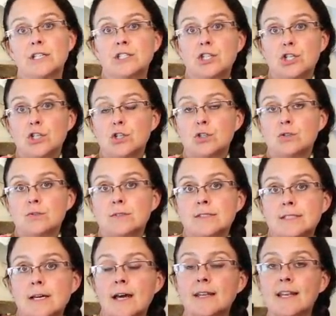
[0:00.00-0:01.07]
going to
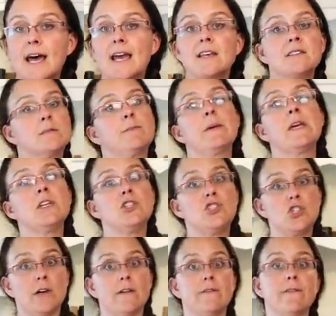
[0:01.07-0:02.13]
use a nice
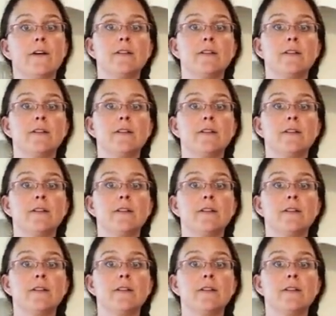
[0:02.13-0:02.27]
pinch of